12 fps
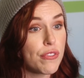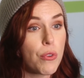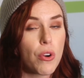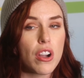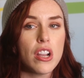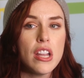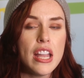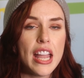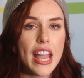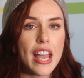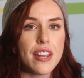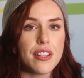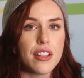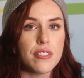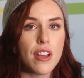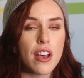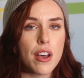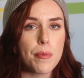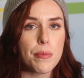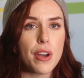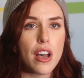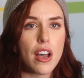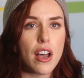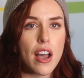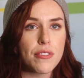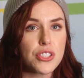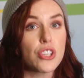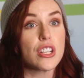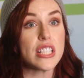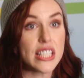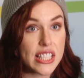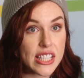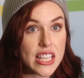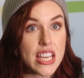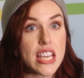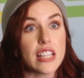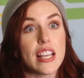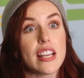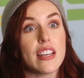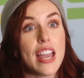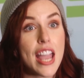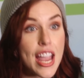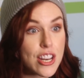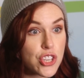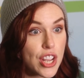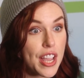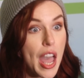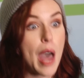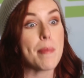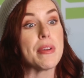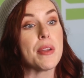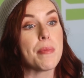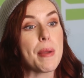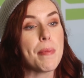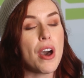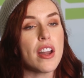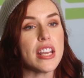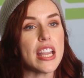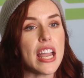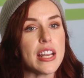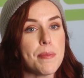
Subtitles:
34, and I've started to see like aging happen in my body,